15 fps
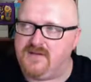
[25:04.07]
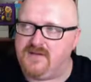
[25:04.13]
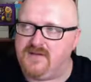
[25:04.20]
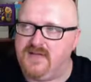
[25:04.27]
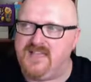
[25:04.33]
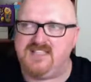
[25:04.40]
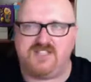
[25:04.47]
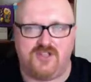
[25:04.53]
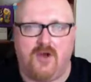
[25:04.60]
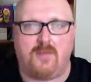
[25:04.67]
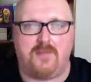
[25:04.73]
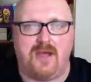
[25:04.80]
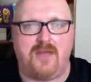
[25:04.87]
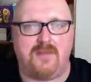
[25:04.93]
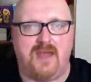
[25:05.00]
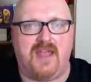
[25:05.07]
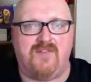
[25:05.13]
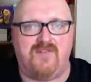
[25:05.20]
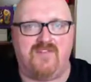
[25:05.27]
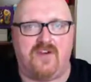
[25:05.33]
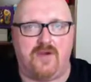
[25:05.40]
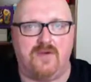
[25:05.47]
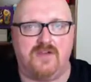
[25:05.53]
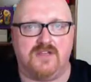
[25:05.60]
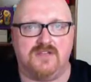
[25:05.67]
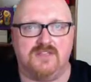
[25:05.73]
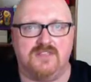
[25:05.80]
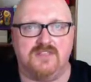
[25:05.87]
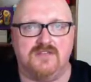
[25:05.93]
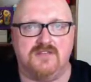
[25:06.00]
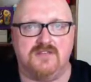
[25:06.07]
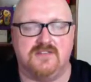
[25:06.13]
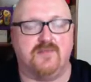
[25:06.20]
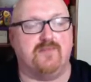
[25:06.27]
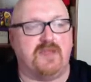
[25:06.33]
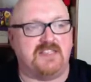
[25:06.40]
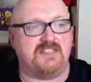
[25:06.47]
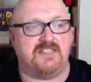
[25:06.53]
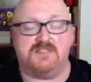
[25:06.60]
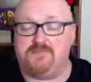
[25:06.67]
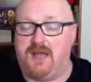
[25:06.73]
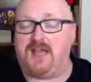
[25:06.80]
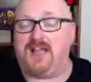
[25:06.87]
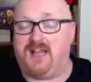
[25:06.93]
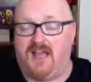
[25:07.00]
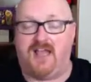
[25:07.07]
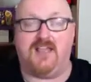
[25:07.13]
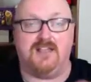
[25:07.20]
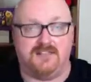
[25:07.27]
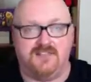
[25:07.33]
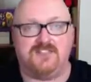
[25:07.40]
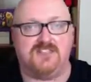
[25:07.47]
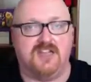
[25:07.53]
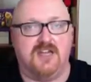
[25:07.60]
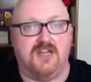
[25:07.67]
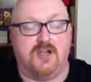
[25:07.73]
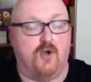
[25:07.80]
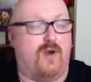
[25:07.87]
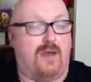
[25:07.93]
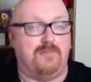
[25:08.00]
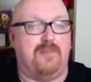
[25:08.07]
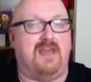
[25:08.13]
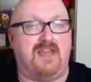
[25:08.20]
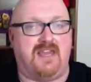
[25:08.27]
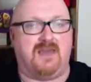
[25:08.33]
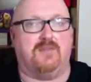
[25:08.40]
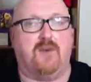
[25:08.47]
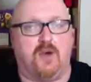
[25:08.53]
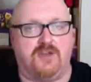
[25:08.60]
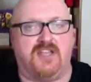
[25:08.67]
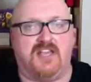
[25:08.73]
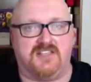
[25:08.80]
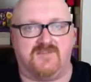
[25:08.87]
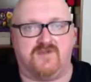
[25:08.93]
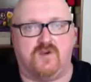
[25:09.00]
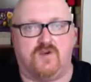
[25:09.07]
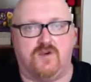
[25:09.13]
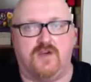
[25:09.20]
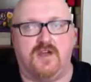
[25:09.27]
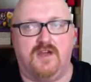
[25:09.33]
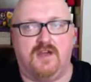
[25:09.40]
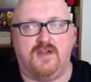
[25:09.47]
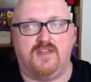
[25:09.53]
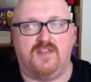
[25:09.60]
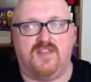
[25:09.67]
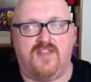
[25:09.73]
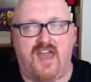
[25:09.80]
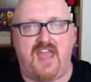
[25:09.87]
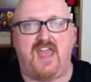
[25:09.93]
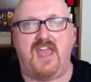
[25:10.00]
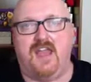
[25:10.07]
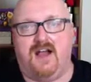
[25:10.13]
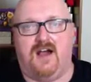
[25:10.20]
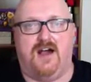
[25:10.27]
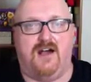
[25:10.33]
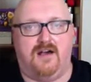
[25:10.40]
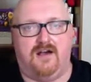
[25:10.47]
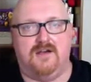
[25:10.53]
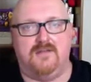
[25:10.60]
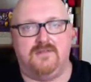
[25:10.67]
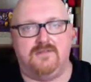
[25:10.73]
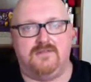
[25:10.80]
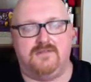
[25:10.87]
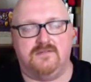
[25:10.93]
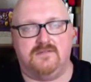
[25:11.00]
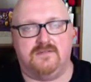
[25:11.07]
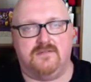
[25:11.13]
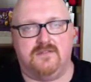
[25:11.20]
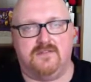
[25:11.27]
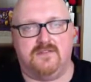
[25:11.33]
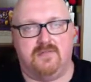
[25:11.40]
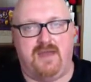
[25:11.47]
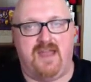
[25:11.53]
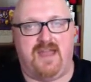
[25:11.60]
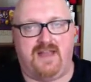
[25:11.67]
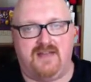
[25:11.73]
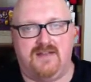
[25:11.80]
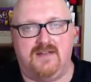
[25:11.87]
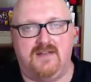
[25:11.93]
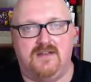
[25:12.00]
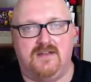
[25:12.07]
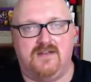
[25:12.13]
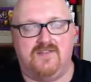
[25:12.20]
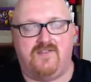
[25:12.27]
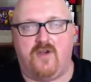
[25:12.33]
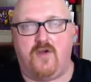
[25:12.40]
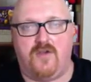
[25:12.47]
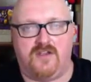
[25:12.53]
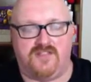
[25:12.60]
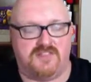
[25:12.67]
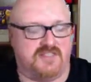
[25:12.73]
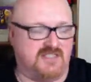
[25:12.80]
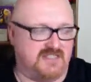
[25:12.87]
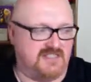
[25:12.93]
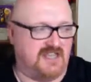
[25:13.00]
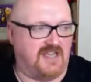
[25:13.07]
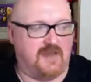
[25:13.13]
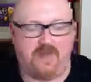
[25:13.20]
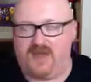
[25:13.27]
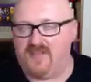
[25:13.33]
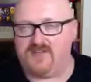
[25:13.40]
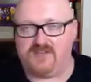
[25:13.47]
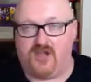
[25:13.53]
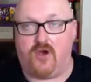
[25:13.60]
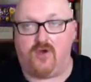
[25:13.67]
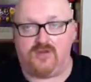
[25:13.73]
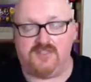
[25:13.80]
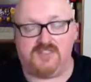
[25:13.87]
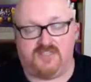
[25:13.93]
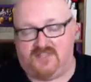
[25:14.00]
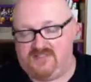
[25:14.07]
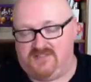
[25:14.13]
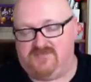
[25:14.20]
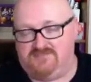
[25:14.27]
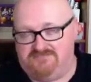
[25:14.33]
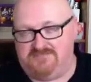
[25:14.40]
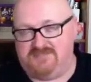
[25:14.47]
it's not my main focus. The business, my clients who I'm making podcasts for, they are the main focus. And this thing about the dogs is,